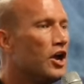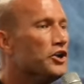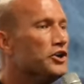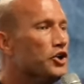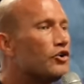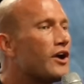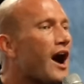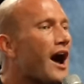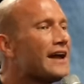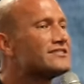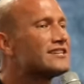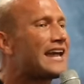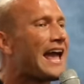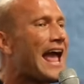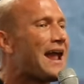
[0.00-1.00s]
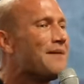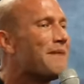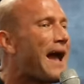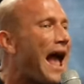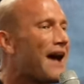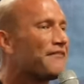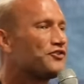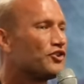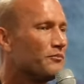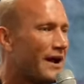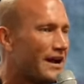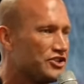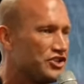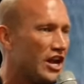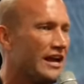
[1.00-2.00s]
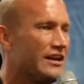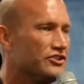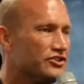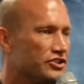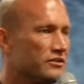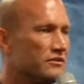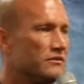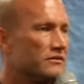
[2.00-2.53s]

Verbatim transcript: You guys came after my change.